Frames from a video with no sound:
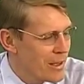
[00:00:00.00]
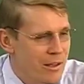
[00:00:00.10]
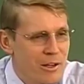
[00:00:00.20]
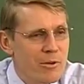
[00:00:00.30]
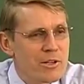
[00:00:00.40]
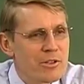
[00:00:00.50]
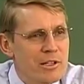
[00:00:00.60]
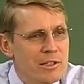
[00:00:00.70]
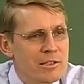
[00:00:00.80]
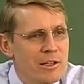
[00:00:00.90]
The question
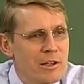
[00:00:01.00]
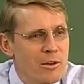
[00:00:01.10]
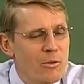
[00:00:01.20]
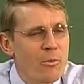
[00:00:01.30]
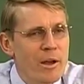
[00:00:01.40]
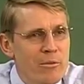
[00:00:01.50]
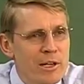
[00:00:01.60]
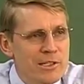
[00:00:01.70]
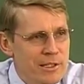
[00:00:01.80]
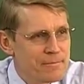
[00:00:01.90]
is, when
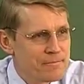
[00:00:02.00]
was it?